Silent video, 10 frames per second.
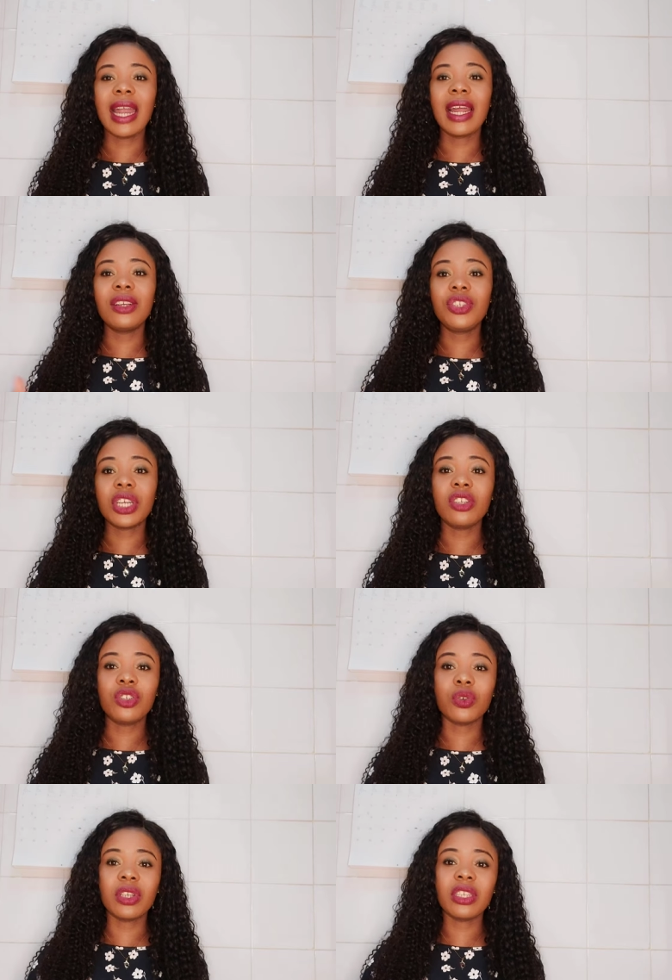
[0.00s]
I now
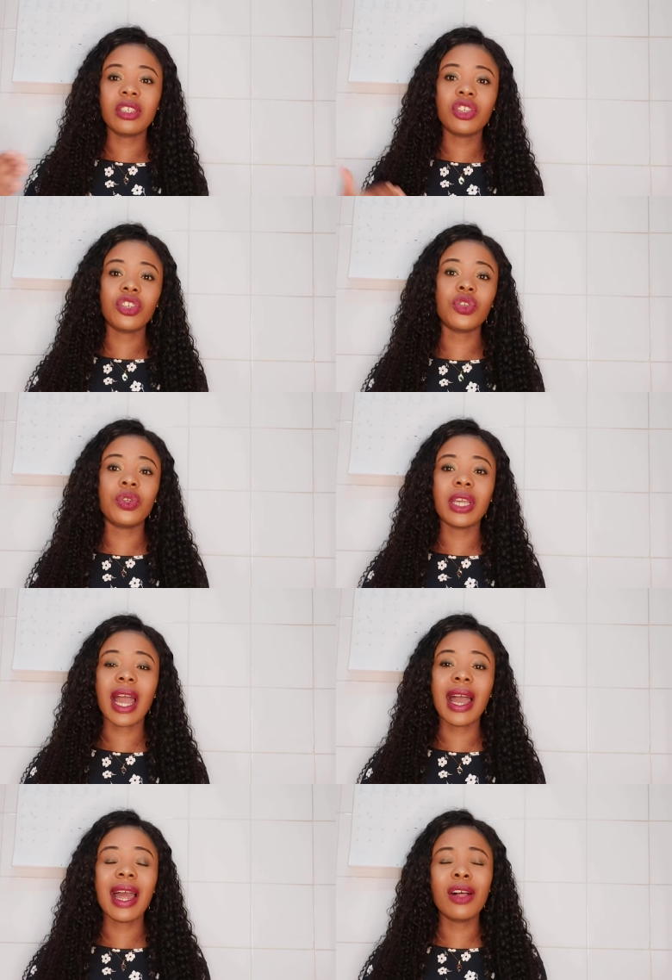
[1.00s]
changed to this
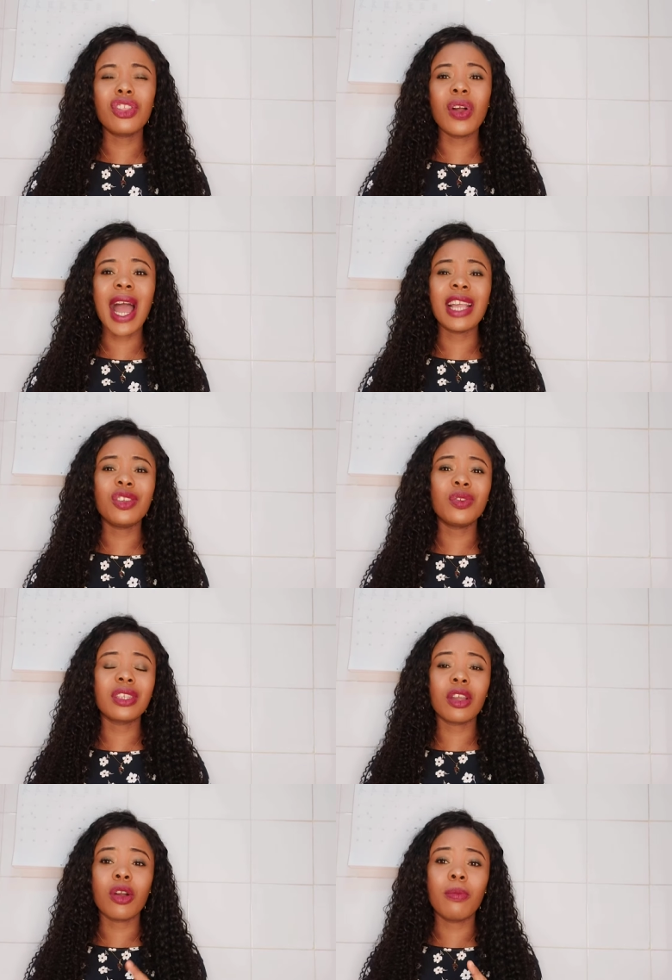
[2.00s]
QEI. Although I
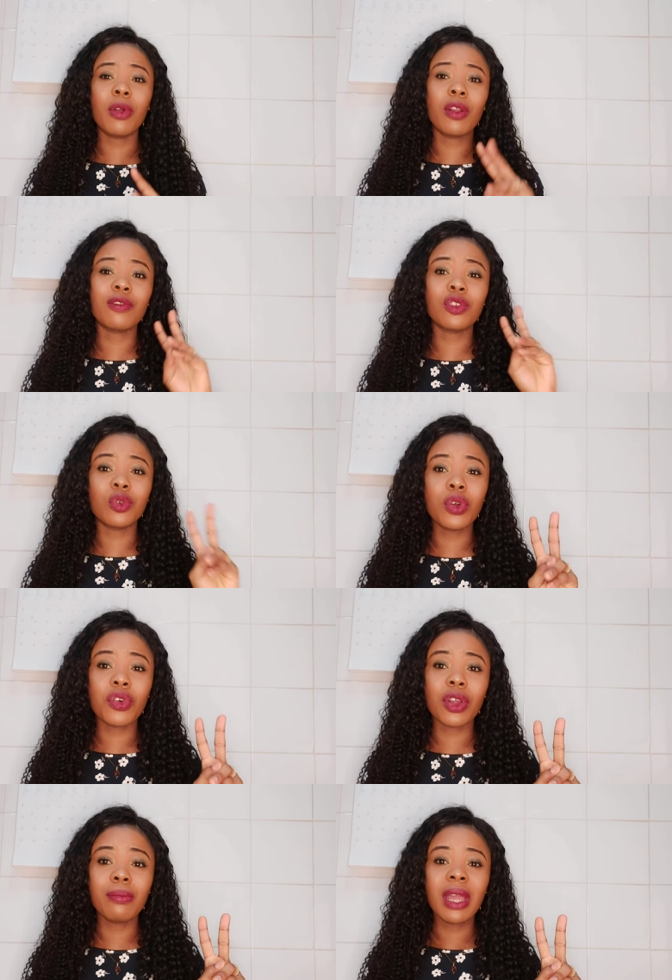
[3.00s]
used a couple of two
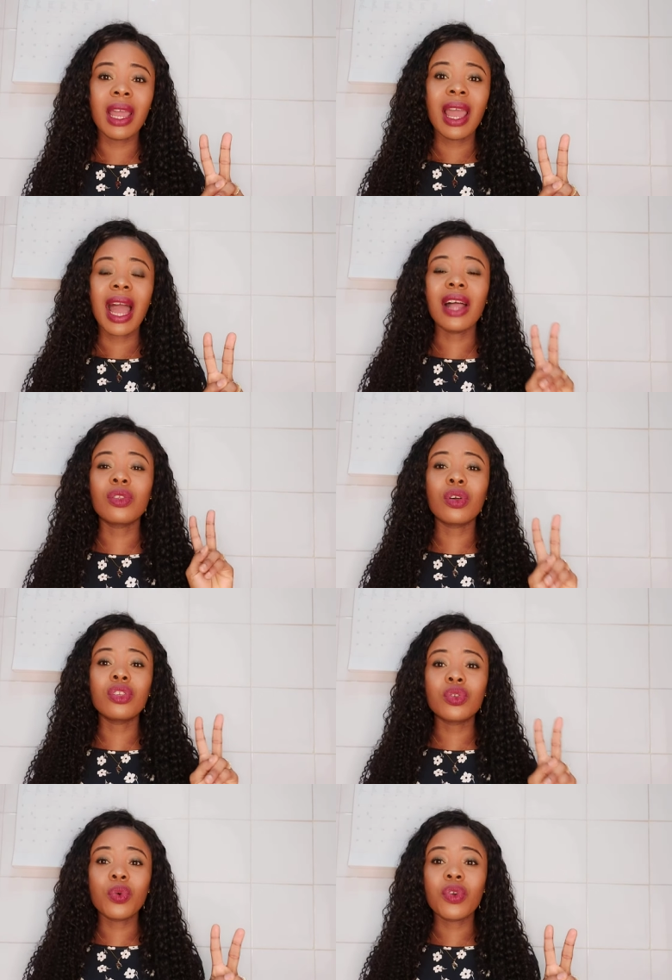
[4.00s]
cream, and
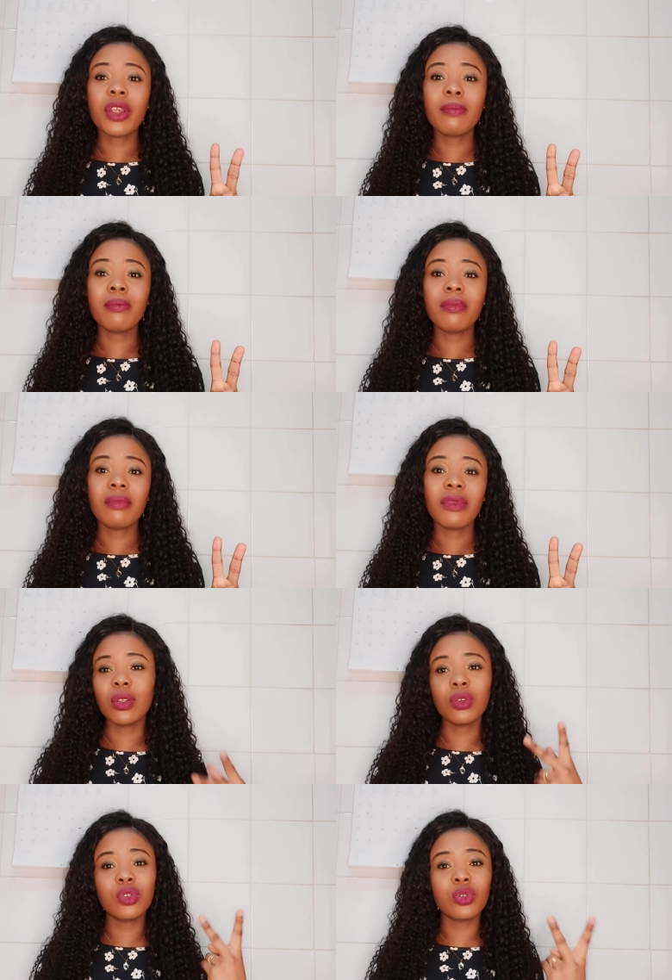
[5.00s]
those two
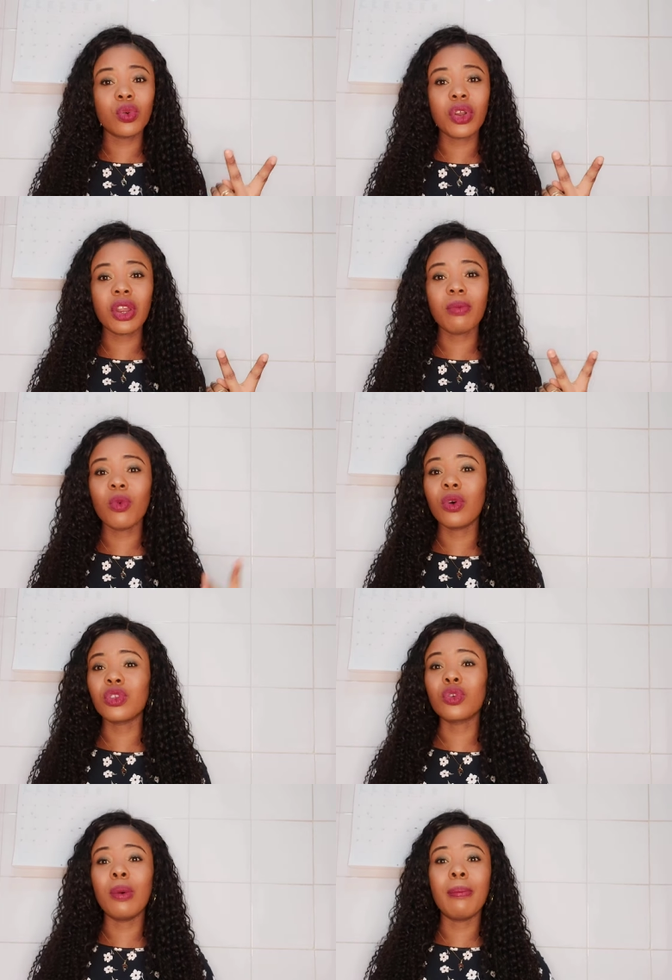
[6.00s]
cream
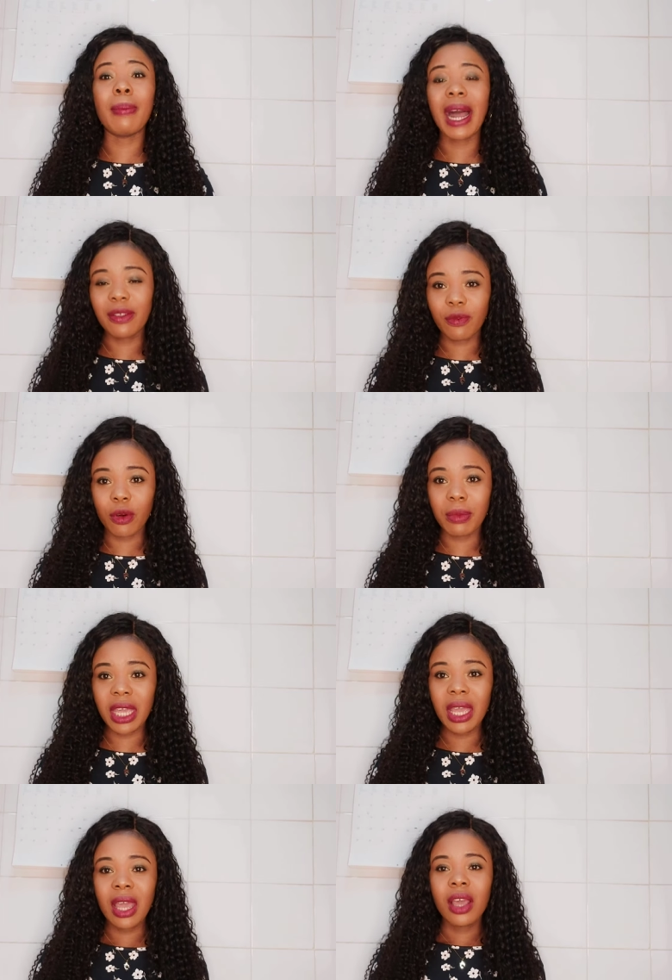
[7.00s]
was so bad for
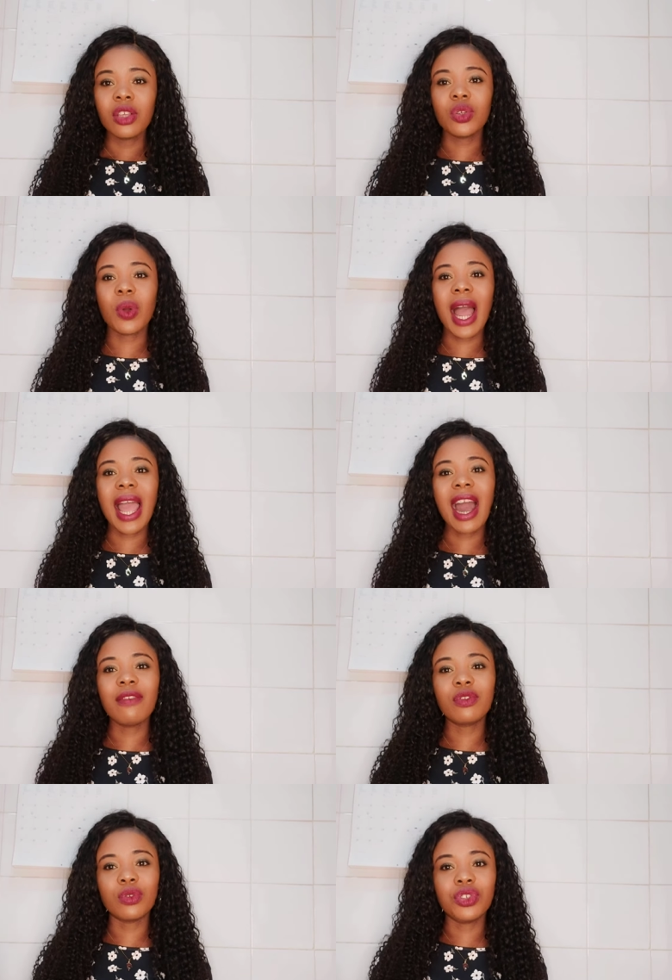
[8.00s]
me. So I
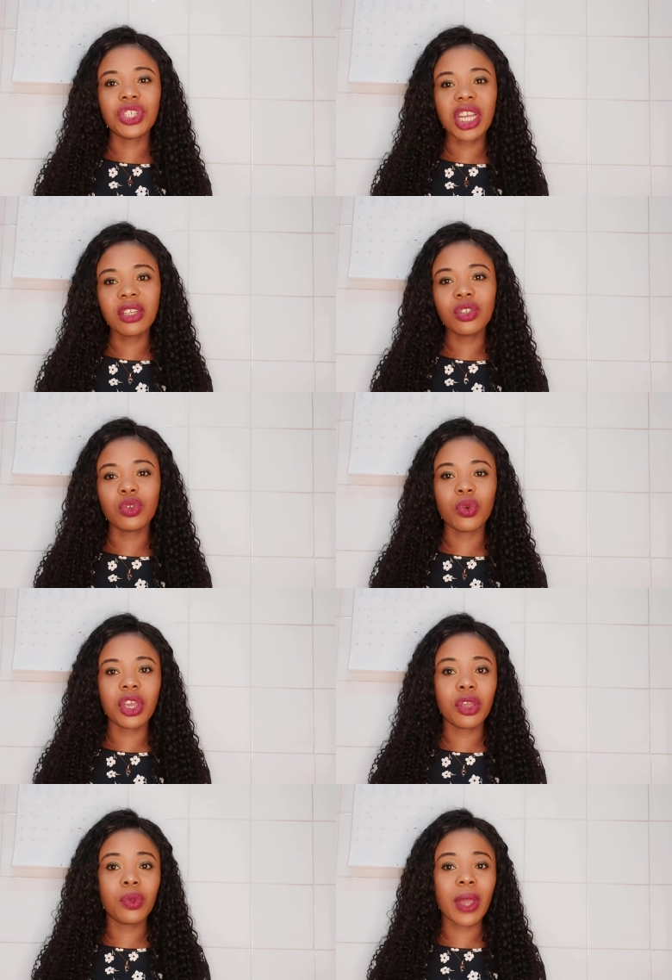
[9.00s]
have to change to
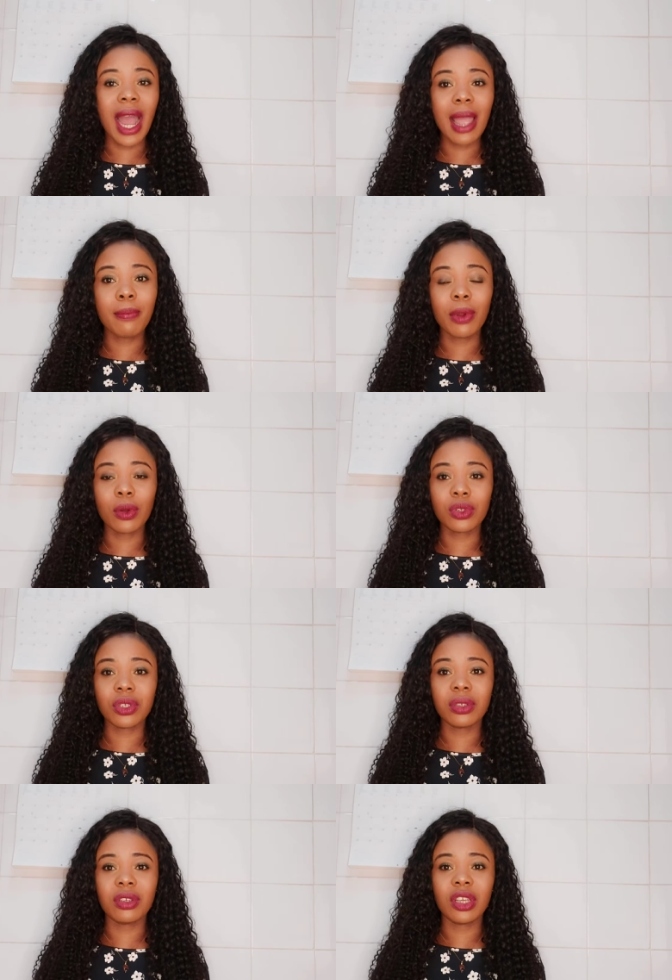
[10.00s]
QEI
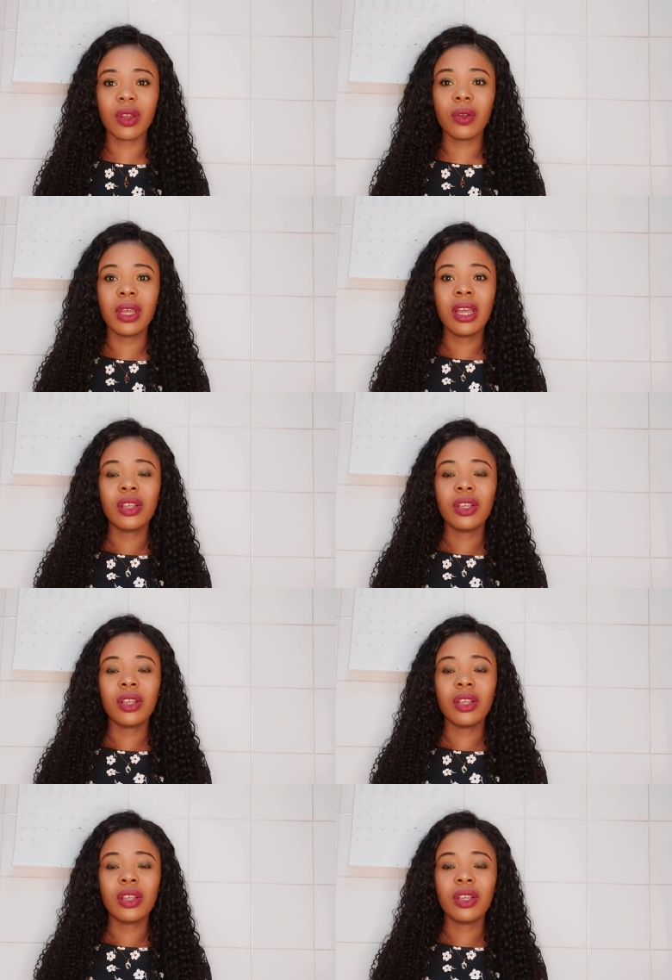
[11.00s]
Plus, you know.